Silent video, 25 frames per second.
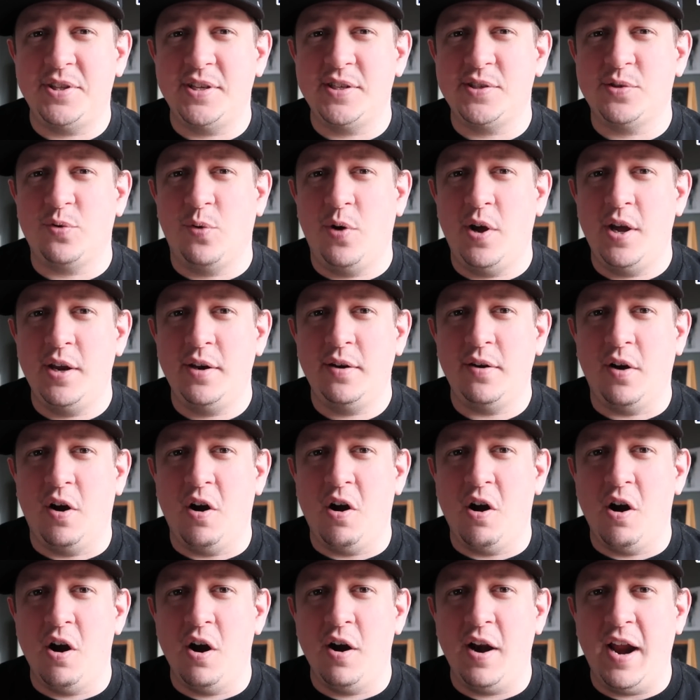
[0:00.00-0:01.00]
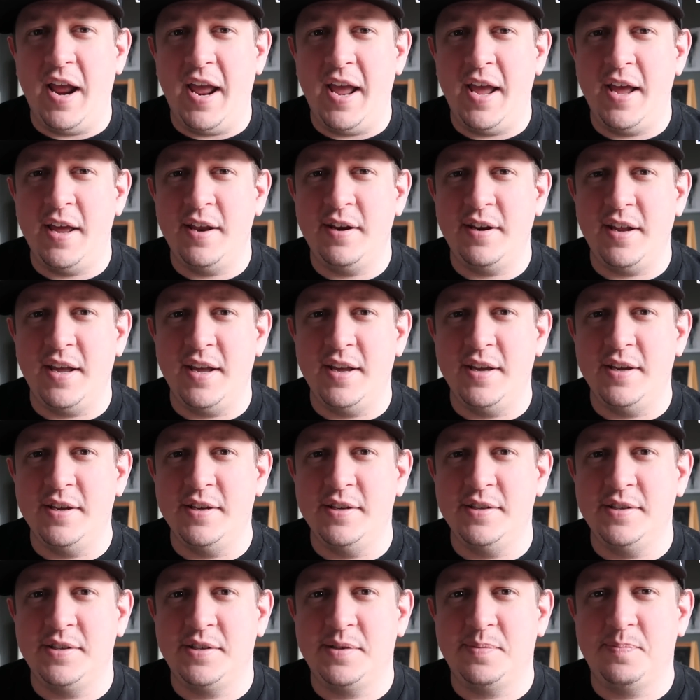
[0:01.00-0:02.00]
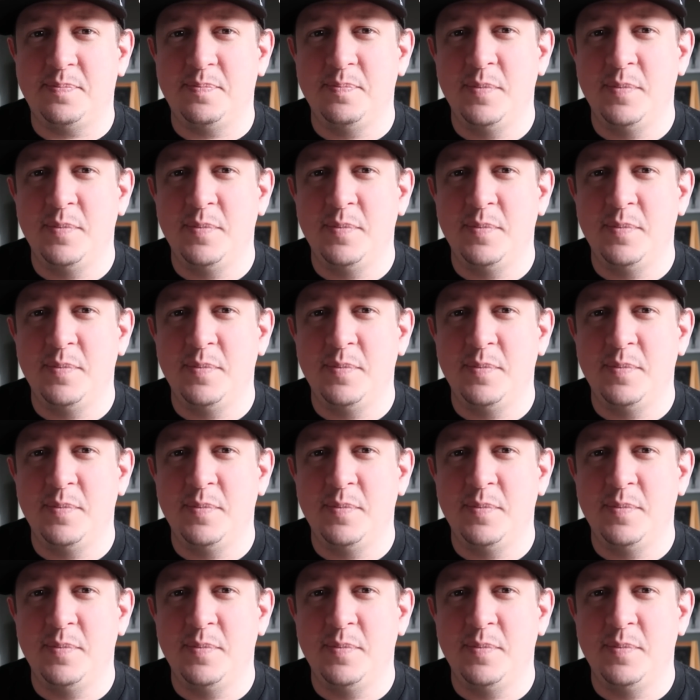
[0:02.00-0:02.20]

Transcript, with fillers: this one. Our hand is